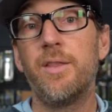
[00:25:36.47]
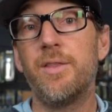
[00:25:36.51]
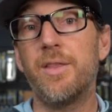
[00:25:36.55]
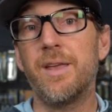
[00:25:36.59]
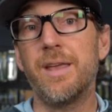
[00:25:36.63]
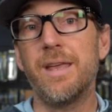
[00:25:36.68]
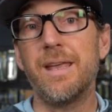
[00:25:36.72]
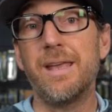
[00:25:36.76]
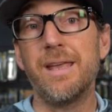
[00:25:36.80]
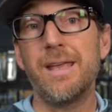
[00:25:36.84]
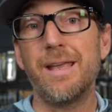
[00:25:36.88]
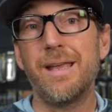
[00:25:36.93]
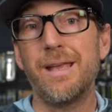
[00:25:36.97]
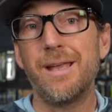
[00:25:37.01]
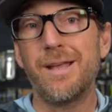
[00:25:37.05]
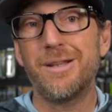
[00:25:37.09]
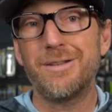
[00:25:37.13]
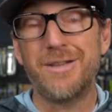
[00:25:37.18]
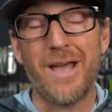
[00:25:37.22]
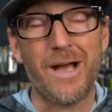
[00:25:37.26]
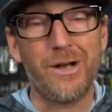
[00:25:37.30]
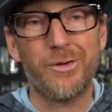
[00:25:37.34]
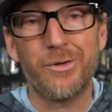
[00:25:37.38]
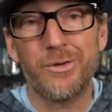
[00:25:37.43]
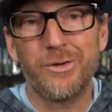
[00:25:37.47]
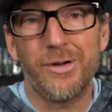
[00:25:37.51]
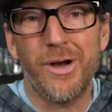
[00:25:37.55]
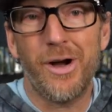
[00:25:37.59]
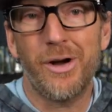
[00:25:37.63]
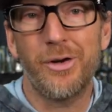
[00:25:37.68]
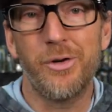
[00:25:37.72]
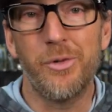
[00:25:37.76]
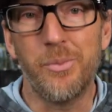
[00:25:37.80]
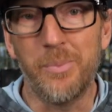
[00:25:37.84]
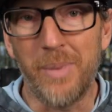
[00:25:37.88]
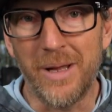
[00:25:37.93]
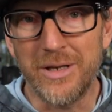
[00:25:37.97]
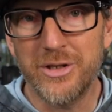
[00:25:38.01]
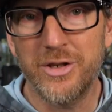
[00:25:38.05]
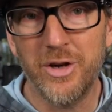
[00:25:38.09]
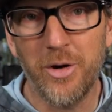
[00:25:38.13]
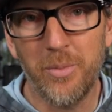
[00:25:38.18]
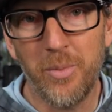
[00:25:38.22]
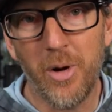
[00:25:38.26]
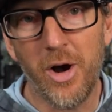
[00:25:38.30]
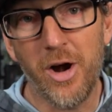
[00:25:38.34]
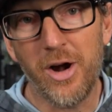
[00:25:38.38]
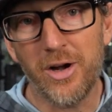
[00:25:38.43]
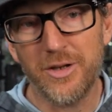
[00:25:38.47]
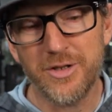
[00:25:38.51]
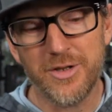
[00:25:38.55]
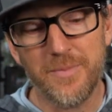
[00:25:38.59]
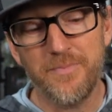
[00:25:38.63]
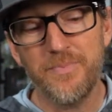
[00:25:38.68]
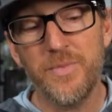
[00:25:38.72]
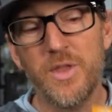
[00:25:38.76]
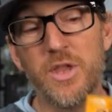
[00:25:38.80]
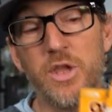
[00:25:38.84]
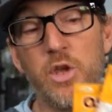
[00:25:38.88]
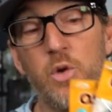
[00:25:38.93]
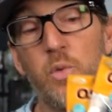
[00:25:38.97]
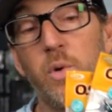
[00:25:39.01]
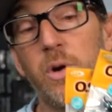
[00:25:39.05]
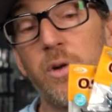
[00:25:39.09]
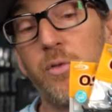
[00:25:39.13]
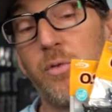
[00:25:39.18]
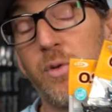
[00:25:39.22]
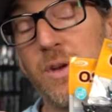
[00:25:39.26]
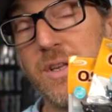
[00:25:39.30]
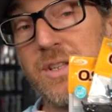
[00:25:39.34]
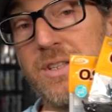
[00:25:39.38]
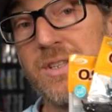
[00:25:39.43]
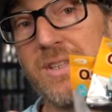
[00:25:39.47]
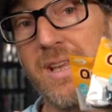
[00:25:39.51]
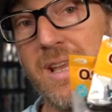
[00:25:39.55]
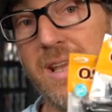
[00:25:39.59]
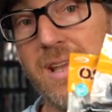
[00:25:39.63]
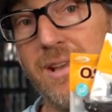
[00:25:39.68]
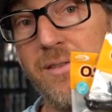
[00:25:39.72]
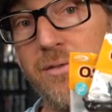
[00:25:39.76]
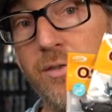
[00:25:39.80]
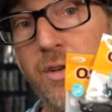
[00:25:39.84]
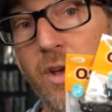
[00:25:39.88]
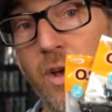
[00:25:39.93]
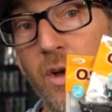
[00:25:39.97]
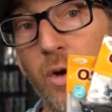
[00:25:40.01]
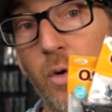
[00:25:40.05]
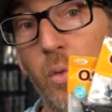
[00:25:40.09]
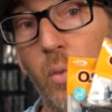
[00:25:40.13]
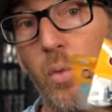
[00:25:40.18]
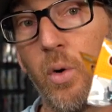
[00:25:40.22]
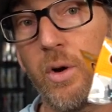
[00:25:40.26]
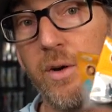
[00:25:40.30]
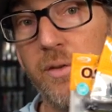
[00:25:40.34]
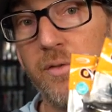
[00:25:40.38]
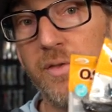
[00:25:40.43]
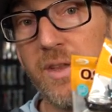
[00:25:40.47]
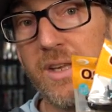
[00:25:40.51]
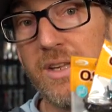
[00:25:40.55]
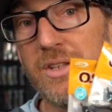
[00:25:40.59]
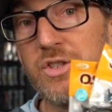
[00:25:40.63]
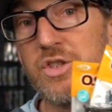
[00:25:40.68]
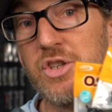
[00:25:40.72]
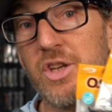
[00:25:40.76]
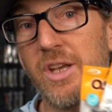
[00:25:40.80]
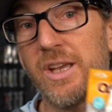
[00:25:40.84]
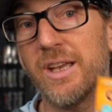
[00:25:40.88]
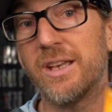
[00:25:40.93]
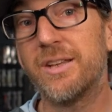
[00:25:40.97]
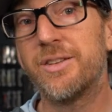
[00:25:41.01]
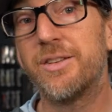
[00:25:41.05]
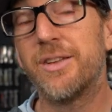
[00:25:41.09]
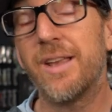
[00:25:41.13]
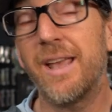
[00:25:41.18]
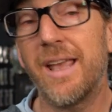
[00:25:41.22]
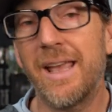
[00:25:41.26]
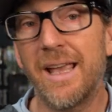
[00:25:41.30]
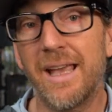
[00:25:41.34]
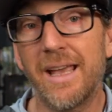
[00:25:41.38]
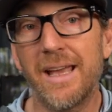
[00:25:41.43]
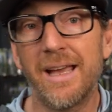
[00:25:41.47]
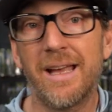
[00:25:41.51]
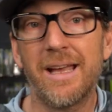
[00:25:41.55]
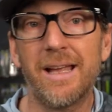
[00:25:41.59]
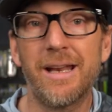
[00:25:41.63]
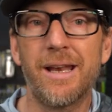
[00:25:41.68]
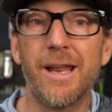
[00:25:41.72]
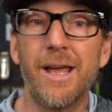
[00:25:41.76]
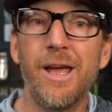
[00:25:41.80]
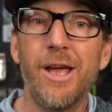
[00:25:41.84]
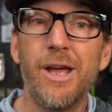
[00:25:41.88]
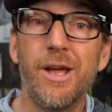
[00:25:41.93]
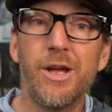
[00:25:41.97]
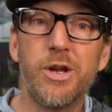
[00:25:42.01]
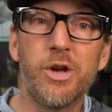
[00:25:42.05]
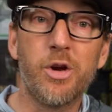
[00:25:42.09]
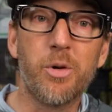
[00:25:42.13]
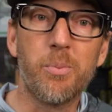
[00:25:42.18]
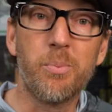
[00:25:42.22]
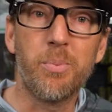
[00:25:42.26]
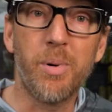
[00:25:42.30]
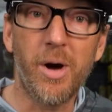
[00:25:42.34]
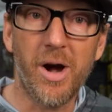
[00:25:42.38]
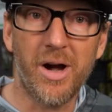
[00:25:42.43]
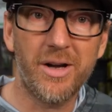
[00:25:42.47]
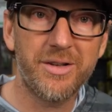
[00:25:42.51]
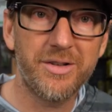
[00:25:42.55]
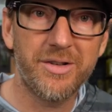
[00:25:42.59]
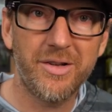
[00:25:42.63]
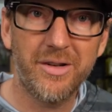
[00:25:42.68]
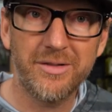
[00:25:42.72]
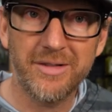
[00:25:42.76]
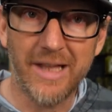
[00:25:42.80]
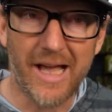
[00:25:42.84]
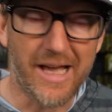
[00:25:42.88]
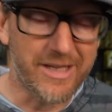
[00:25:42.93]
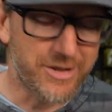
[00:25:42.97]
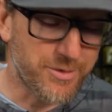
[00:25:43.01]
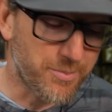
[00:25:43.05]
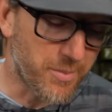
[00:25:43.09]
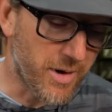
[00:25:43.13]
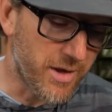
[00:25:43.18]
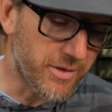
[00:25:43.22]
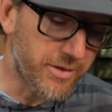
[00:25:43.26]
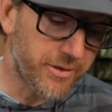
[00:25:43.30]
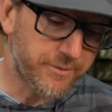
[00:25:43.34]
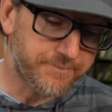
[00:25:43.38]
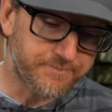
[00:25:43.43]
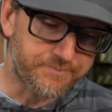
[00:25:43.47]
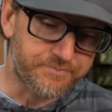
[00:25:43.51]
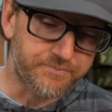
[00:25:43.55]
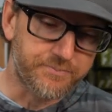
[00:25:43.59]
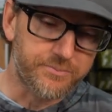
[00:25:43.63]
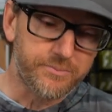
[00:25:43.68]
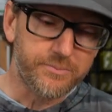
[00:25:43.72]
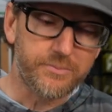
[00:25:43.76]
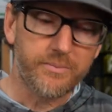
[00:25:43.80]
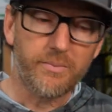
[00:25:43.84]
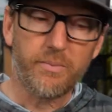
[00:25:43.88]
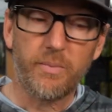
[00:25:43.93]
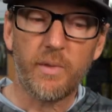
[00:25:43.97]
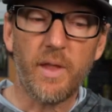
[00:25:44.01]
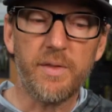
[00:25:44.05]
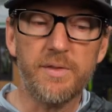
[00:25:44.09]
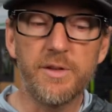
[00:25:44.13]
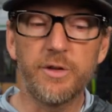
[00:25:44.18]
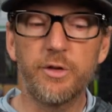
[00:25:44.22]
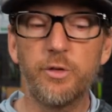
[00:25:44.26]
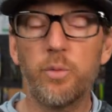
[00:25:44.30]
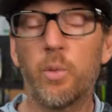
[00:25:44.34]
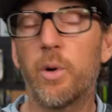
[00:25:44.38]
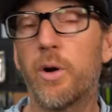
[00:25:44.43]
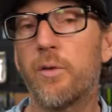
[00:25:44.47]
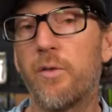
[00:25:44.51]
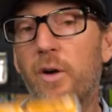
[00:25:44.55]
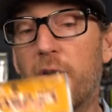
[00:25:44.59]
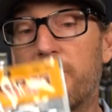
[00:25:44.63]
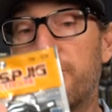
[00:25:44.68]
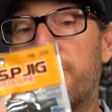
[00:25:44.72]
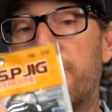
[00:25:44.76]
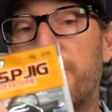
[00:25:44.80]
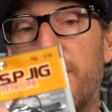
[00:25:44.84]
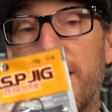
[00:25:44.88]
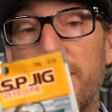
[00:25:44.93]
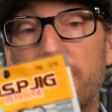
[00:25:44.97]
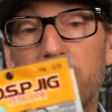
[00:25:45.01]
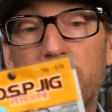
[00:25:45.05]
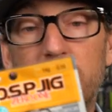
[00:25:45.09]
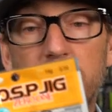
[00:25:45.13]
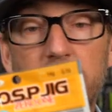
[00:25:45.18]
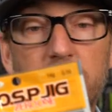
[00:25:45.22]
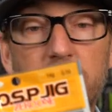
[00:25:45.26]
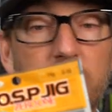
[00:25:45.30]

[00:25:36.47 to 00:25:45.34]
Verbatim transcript: the Taco Otaku bento box, you would have received one of these jigs in your box last month. This is one of our favorite